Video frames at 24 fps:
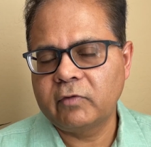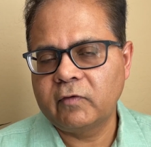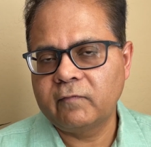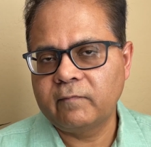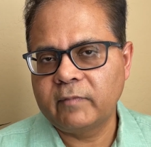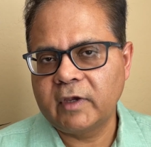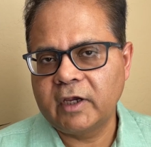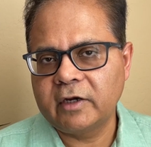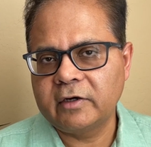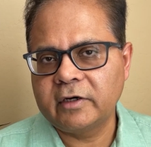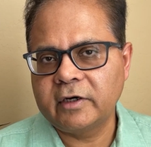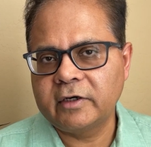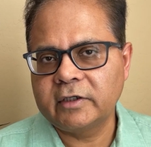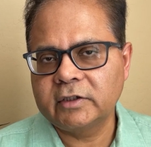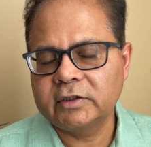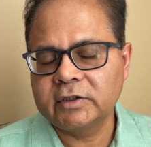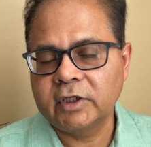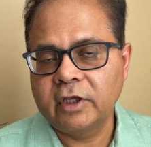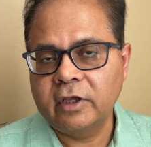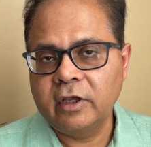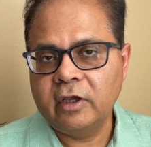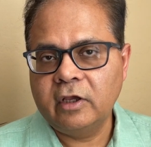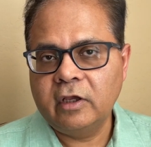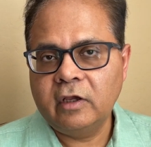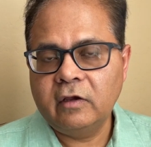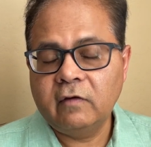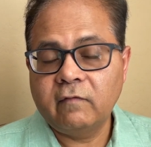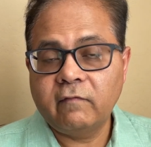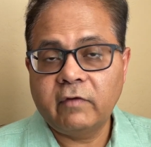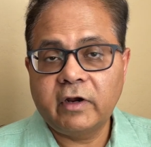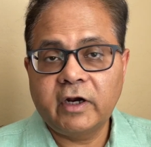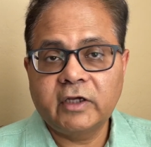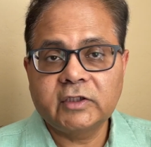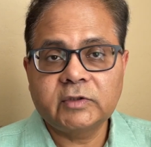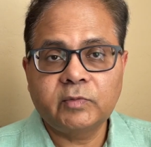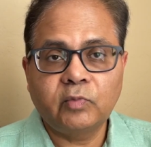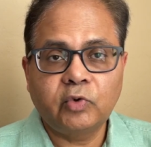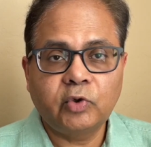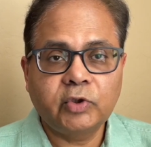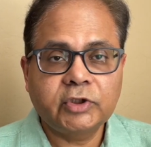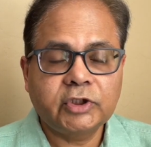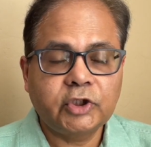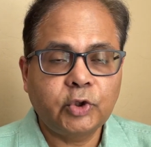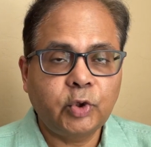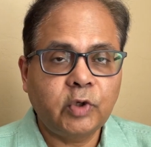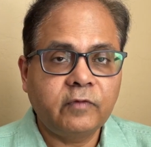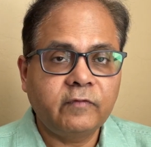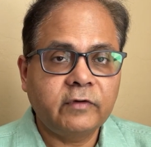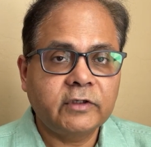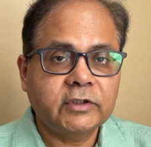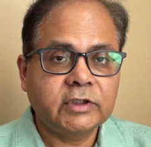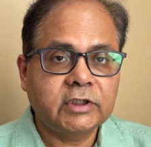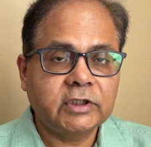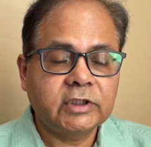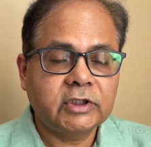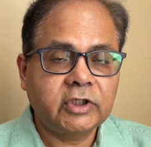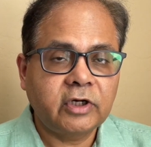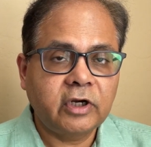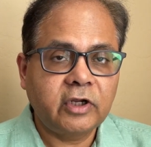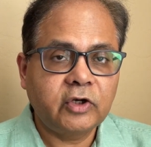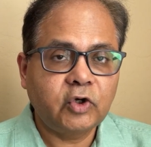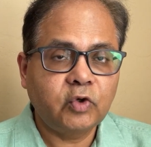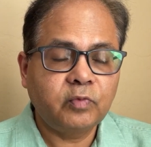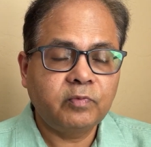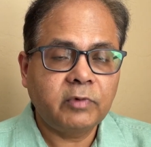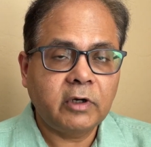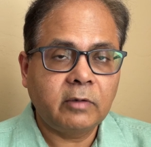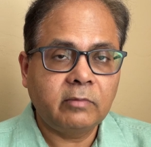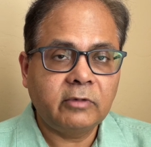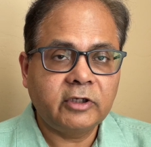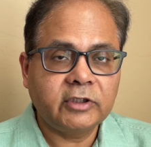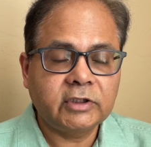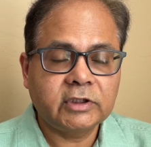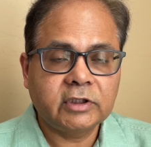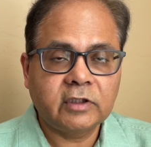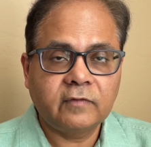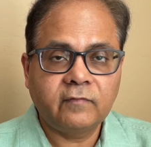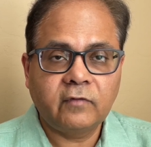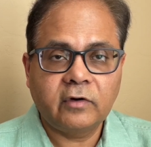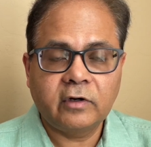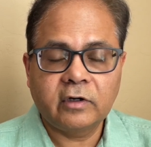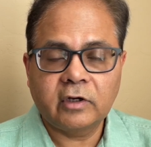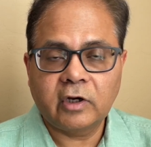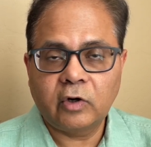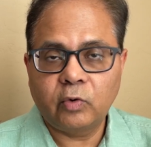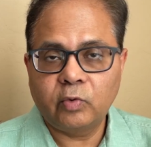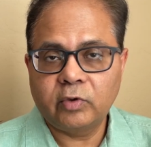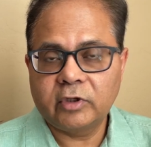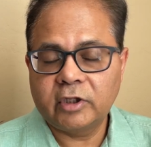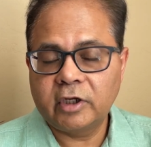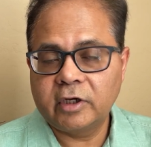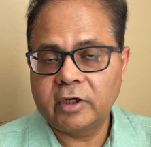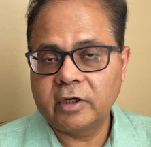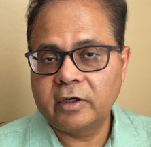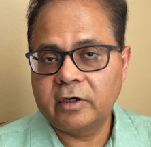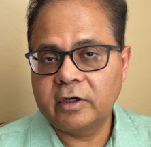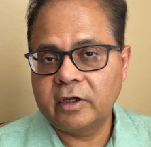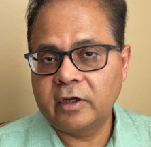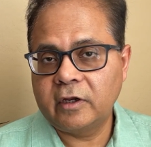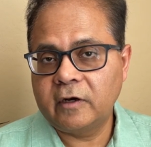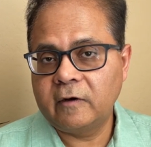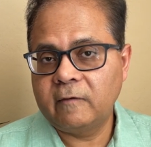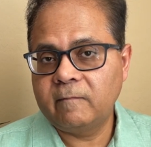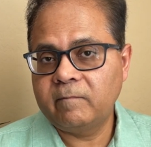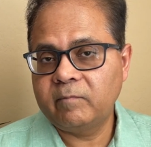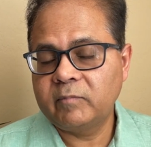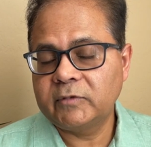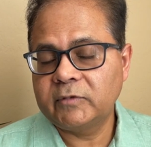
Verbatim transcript: of patents, whereas most universities try to publish the work out there in